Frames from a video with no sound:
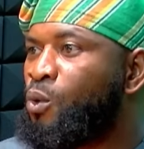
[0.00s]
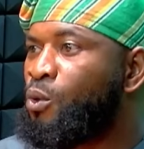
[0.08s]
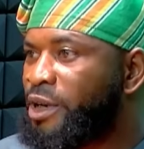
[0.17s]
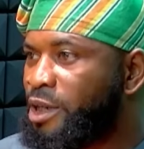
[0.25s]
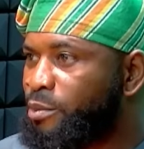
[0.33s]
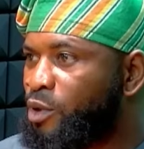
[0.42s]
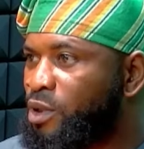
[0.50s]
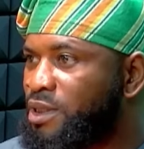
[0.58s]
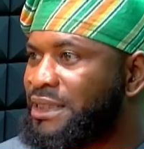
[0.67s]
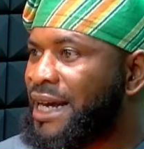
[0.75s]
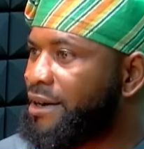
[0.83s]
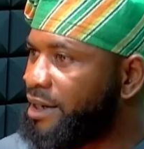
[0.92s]
who
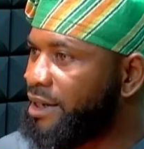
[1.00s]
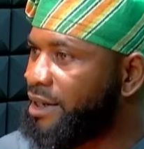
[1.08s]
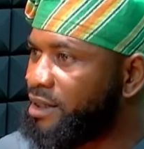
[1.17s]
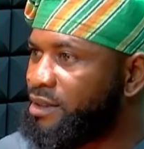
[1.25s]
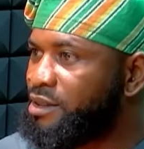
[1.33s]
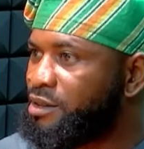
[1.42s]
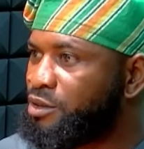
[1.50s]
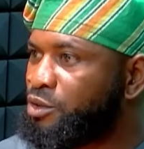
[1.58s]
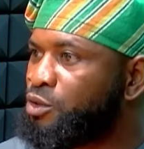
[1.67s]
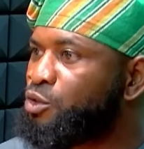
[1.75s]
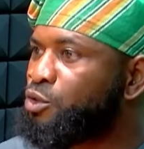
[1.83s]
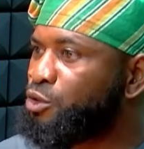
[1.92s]
reports directly
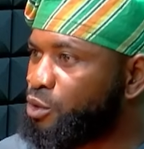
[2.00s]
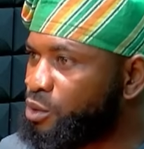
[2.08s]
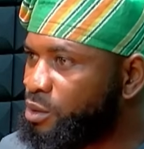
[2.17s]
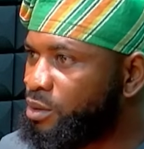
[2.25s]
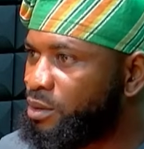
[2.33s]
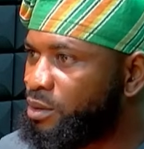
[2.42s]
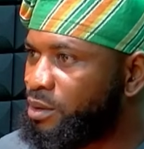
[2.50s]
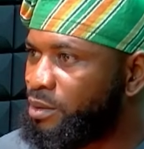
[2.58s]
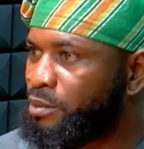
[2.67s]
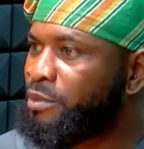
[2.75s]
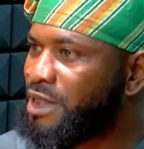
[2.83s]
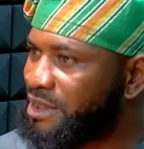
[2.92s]
to
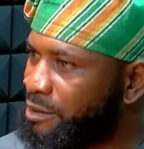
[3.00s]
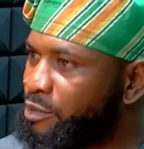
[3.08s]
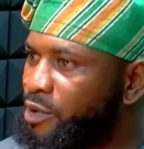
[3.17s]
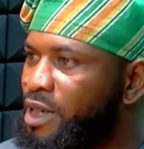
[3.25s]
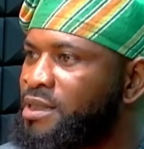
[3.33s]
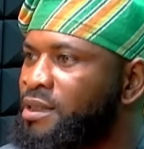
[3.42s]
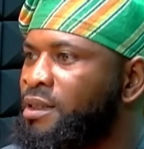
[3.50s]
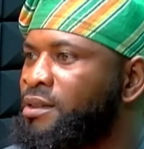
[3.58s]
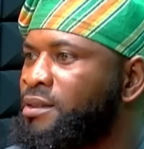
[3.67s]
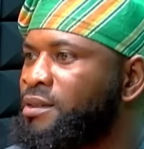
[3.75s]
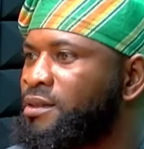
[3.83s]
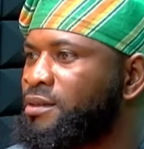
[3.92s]
Mr. President.